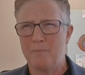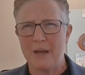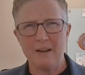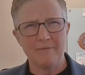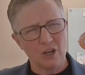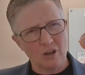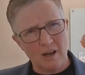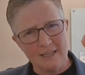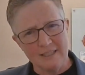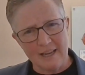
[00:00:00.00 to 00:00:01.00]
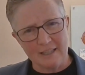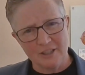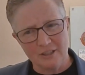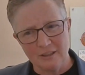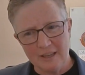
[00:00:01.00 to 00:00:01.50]
But if the
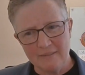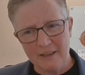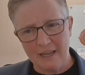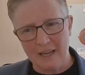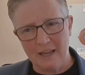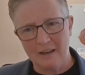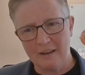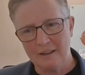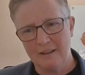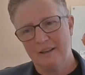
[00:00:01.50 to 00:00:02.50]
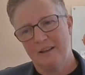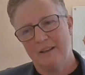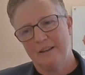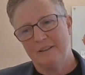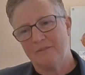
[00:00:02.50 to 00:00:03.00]
context you're living in,
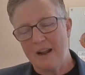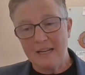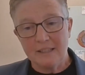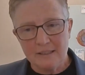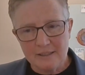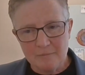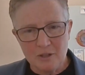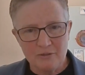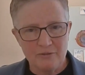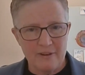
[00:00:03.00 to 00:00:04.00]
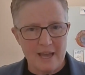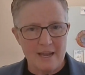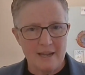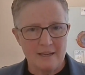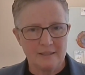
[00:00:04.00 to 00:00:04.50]
the racism you
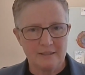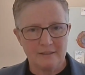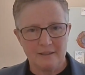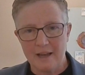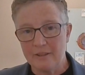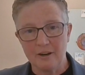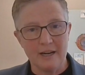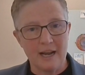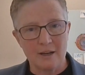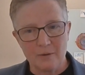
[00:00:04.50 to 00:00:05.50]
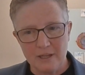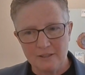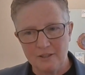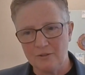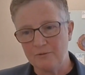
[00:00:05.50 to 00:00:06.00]
face, the other
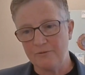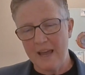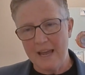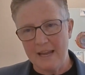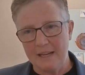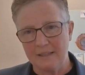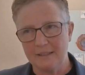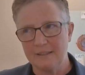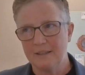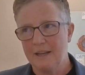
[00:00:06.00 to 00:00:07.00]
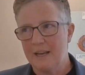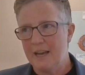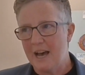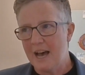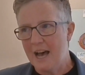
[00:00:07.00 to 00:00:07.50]
inequities you face,
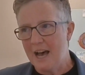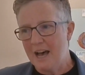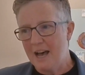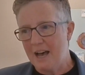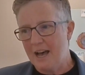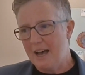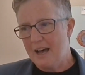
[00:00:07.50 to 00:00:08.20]
are